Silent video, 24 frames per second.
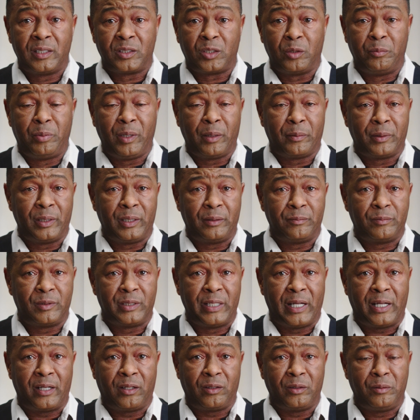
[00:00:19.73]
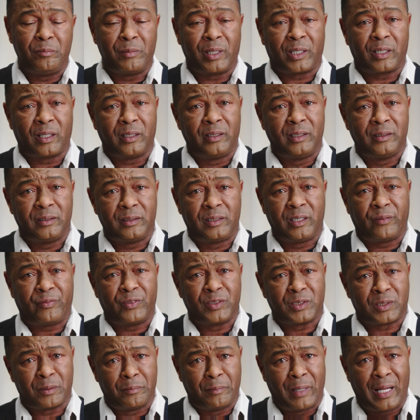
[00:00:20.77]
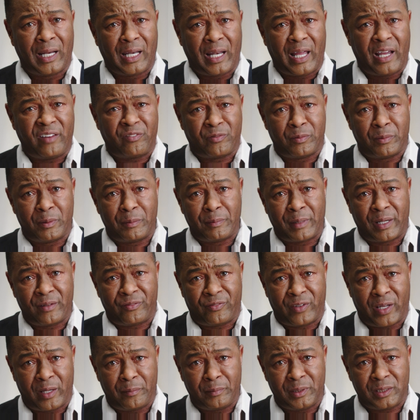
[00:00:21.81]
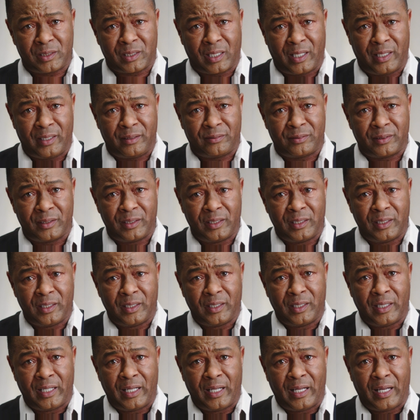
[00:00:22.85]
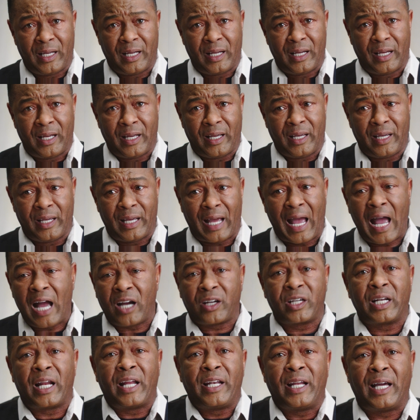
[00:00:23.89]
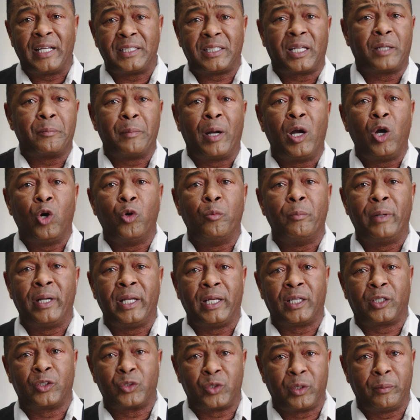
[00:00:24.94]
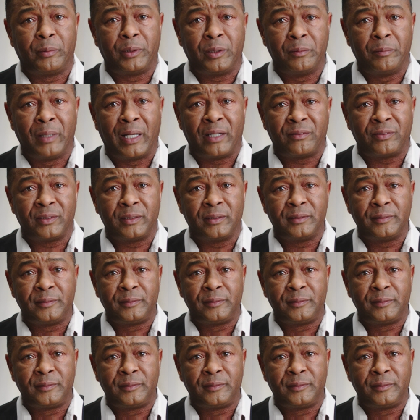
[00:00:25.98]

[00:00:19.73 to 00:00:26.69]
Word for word: to be able to not only make a difference in my life, but my family's life, how could I not take my own money and contribute to Moffitt?